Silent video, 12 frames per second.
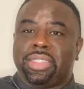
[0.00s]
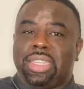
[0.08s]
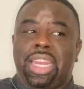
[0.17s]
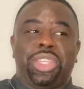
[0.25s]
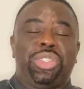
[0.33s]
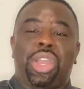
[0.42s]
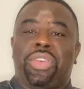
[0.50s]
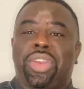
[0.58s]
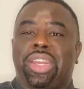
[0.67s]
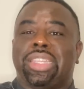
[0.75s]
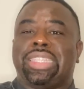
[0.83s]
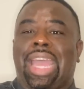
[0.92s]
Unless you go
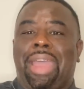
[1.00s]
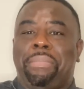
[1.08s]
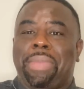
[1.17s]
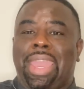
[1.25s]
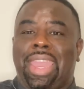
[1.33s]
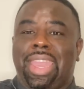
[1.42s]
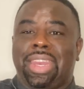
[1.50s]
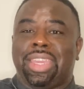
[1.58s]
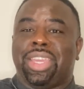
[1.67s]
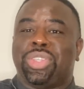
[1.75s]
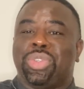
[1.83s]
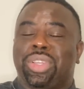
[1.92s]
over there to Top Man
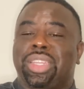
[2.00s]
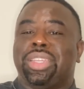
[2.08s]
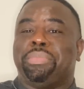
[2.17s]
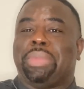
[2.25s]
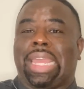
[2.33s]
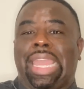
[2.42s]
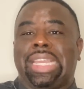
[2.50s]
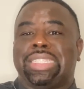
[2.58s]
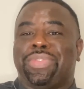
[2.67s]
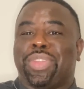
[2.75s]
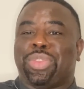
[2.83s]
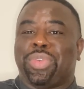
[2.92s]
and get you a little
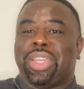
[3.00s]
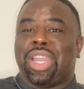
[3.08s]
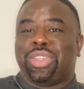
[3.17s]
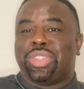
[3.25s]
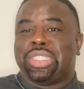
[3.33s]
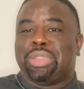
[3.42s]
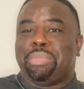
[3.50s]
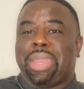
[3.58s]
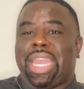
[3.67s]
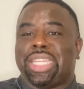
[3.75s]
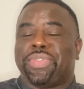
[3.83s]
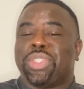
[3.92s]
blazer for $300 and some
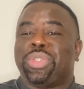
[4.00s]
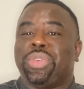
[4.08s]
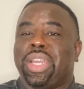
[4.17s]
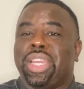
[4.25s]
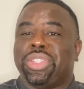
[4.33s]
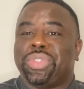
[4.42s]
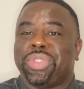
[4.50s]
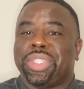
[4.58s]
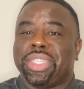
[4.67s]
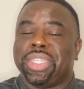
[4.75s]
pants for $200.